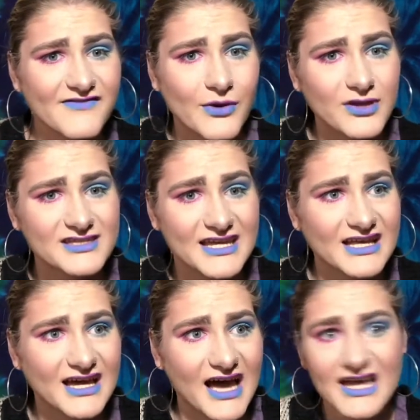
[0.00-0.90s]
If I want to date a
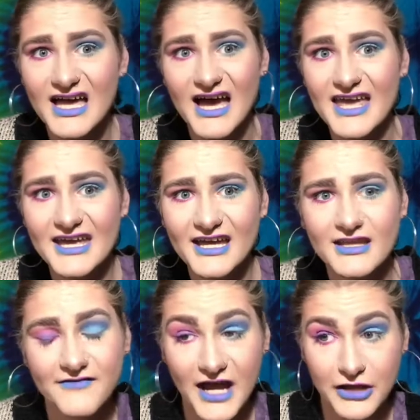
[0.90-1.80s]
guy, I can.
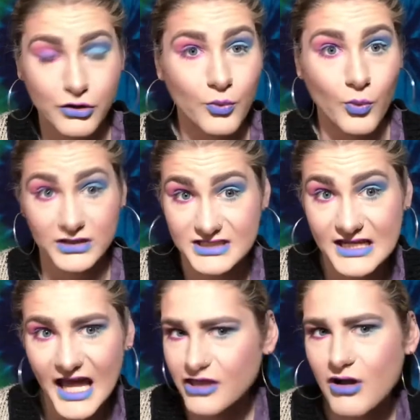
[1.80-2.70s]
If I don't want to
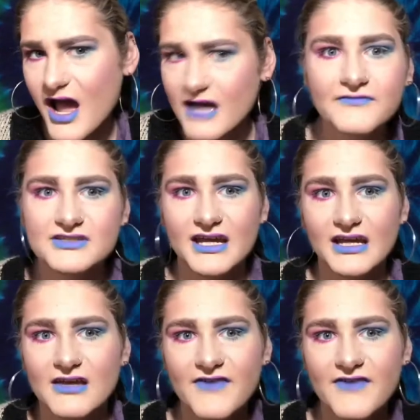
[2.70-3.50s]
date, I don't have to date.